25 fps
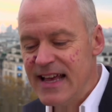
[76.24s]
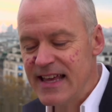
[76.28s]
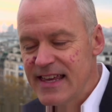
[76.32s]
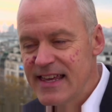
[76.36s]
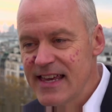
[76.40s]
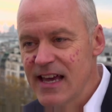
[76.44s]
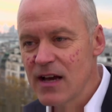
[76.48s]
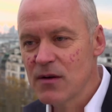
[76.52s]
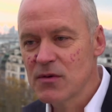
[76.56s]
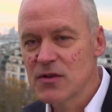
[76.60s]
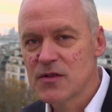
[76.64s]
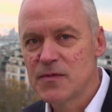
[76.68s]

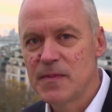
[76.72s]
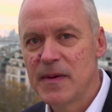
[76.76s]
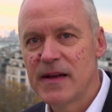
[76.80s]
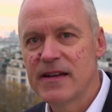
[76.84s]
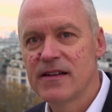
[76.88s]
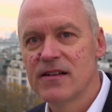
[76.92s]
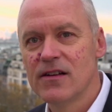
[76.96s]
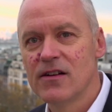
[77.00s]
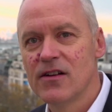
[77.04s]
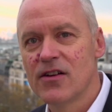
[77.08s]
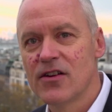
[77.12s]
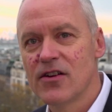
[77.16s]
Yeah, we
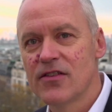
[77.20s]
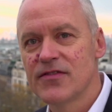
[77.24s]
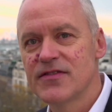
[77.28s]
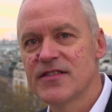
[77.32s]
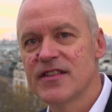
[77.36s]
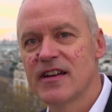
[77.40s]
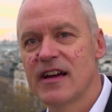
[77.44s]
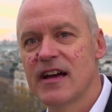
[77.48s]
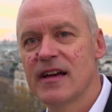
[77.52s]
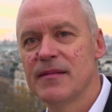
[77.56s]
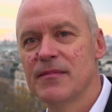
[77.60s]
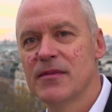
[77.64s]
spend a lot of
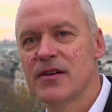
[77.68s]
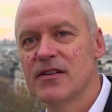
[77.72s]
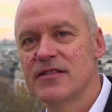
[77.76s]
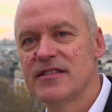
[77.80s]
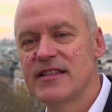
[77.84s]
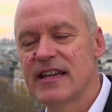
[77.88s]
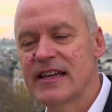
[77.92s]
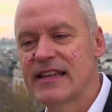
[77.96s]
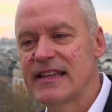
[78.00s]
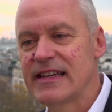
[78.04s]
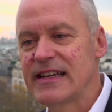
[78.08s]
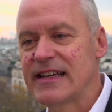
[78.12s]
time
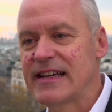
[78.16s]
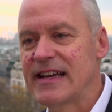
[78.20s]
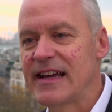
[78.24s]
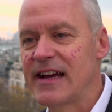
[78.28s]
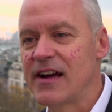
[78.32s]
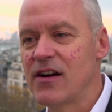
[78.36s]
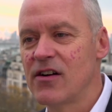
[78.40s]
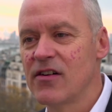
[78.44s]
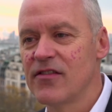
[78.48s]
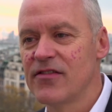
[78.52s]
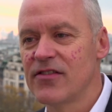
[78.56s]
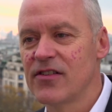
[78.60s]
taking
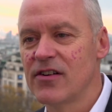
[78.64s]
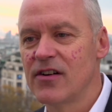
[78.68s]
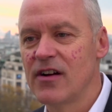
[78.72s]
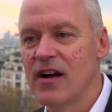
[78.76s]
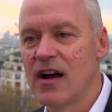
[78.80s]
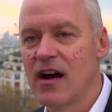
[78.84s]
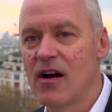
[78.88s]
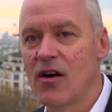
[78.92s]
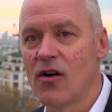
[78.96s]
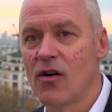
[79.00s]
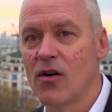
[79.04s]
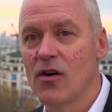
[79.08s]
care of
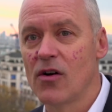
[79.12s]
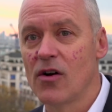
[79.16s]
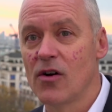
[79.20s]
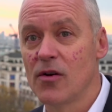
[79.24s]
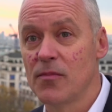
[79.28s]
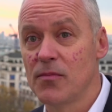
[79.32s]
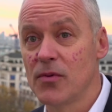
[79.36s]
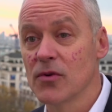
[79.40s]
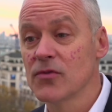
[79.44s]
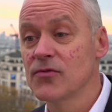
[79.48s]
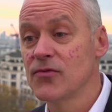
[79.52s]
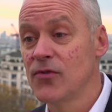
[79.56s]

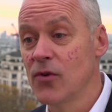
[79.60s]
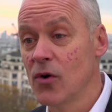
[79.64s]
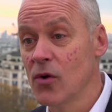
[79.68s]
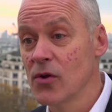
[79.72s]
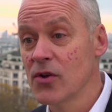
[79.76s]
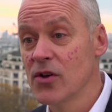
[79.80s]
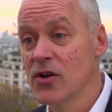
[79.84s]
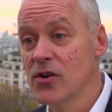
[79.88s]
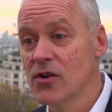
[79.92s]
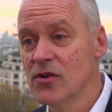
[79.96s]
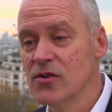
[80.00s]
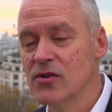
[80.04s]
our
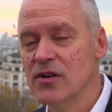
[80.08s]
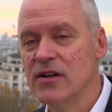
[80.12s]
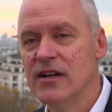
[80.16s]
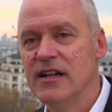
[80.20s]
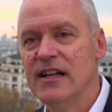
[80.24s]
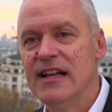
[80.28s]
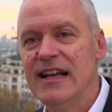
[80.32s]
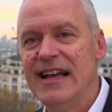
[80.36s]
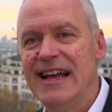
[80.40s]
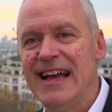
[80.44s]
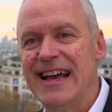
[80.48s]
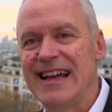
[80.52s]
portfolio,
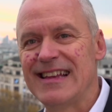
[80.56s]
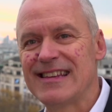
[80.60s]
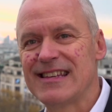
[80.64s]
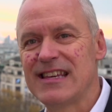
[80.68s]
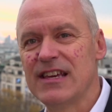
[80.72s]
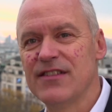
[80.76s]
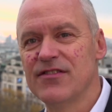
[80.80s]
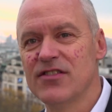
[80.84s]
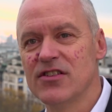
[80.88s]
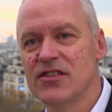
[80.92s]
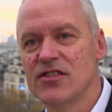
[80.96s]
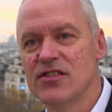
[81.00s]
and
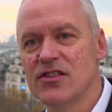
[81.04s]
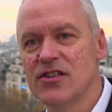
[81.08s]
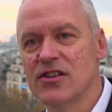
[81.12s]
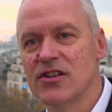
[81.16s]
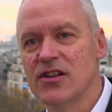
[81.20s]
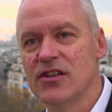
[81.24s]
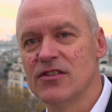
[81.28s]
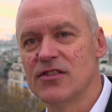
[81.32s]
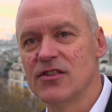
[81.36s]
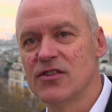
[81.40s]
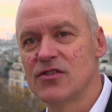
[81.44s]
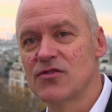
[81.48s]
given
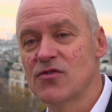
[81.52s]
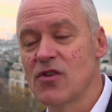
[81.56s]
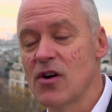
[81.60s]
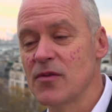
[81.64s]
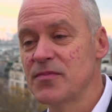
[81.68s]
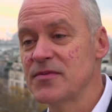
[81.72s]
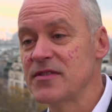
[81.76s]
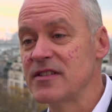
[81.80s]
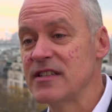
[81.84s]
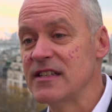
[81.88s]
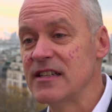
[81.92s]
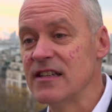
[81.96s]
the
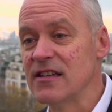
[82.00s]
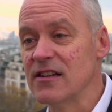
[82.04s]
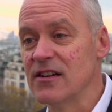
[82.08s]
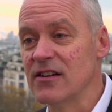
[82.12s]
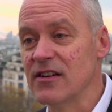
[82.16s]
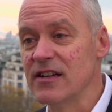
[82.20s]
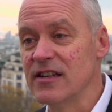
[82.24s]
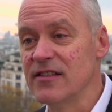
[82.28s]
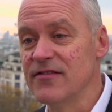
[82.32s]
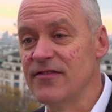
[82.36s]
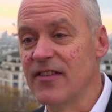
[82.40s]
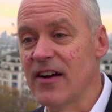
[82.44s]
drops
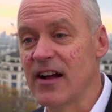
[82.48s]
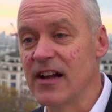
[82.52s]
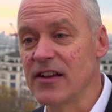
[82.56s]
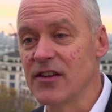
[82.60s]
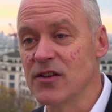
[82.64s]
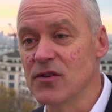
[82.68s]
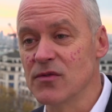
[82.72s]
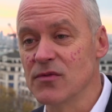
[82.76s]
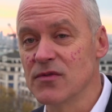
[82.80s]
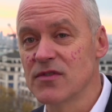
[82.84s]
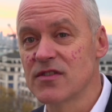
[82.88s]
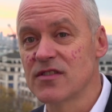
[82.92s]
in
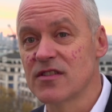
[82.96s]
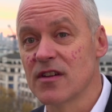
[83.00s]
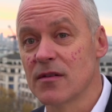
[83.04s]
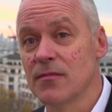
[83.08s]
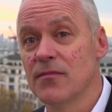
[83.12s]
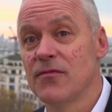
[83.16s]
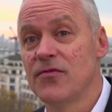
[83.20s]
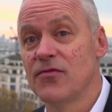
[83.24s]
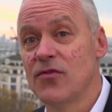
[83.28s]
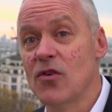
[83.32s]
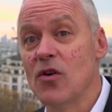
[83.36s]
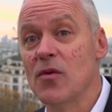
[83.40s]
value,
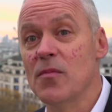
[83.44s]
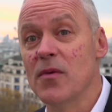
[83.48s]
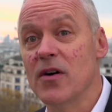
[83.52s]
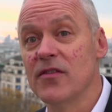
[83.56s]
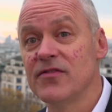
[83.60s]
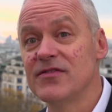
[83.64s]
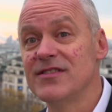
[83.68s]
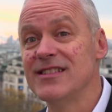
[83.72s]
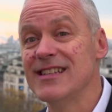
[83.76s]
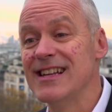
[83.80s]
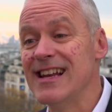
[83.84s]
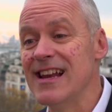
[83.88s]
some form
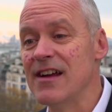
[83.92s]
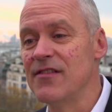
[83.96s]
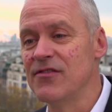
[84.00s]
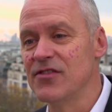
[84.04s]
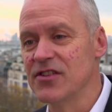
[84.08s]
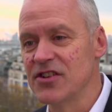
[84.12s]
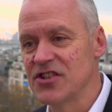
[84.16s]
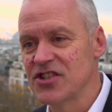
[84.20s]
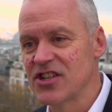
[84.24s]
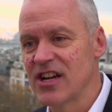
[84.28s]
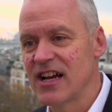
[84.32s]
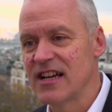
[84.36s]
of
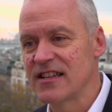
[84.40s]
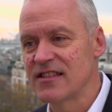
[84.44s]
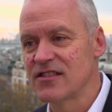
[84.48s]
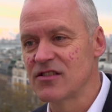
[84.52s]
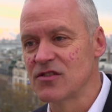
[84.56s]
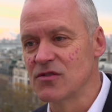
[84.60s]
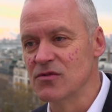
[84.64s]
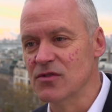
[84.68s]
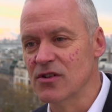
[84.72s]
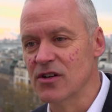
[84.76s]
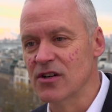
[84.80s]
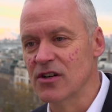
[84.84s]
deleverage has
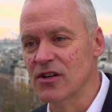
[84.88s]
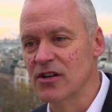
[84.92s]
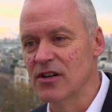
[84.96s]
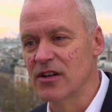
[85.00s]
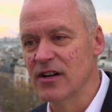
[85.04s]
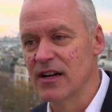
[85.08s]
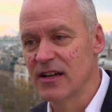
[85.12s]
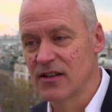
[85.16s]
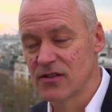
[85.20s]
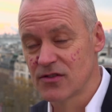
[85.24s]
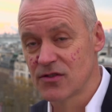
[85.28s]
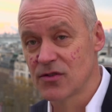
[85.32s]

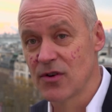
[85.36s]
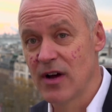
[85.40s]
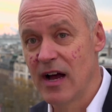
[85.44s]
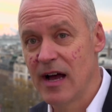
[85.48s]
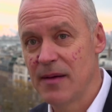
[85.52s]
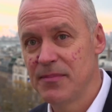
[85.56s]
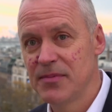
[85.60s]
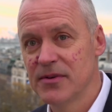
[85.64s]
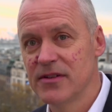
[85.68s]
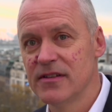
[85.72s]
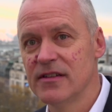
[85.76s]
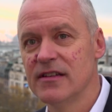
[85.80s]
to
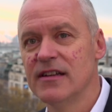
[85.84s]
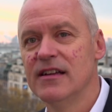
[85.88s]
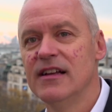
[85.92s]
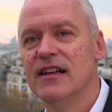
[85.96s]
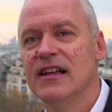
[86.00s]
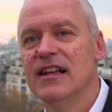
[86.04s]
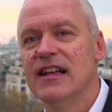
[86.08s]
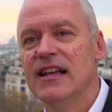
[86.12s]
happen.